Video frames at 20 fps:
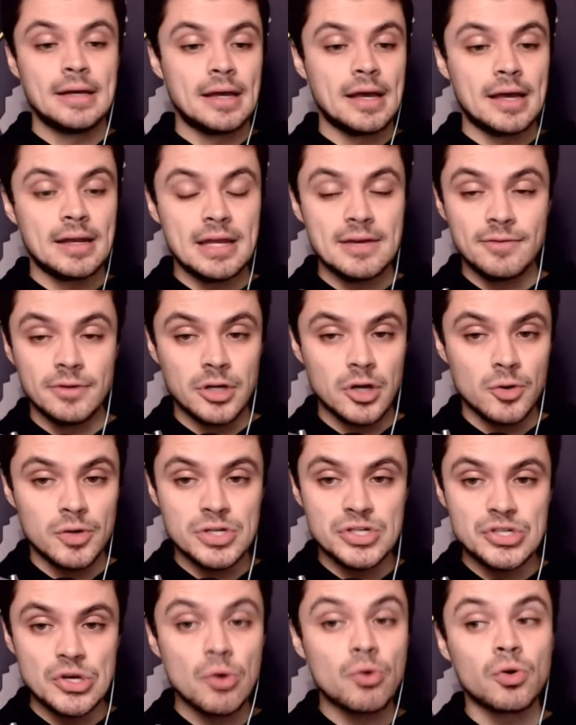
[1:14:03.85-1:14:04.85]
And even Cody
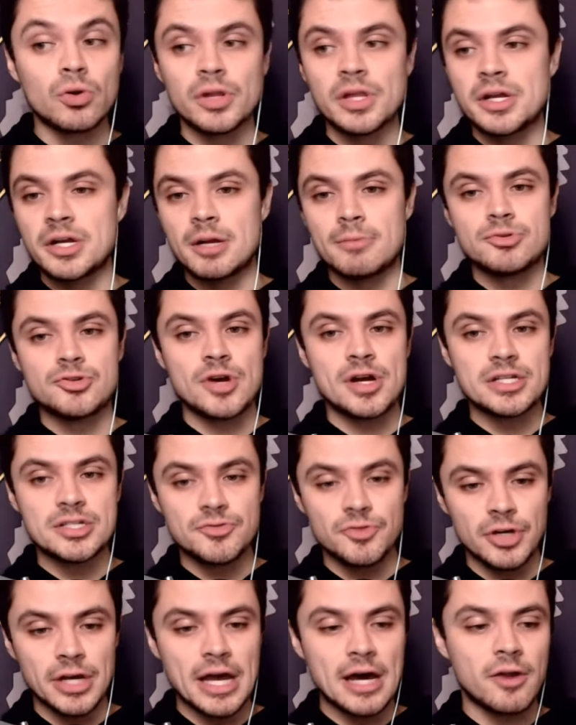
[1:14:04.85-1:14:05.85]
Sokol ended up
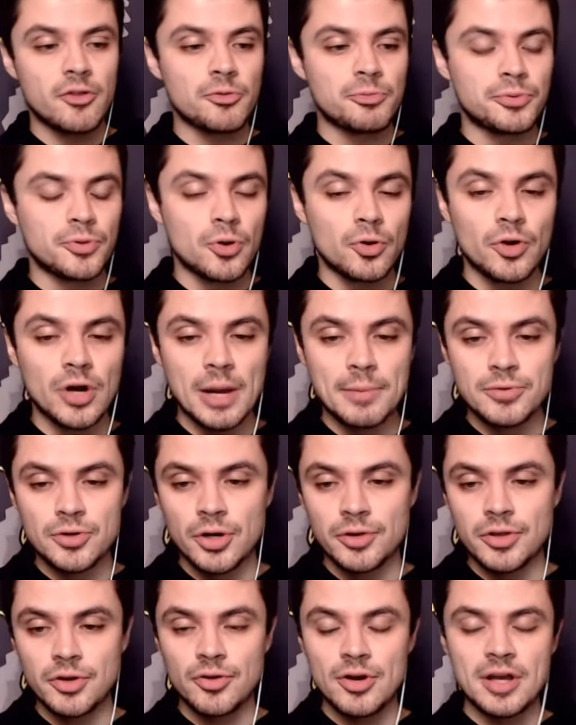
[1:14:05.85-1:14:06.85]
transferring out of the program
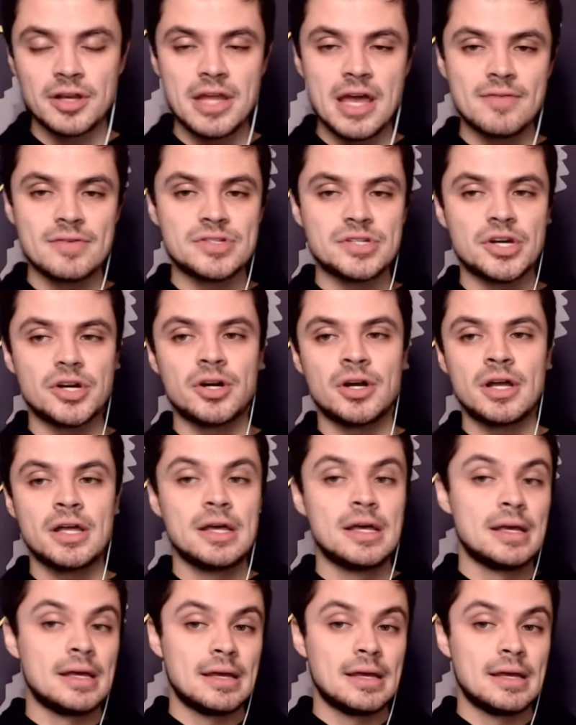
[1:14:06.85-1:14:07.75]
during the Greg Davis era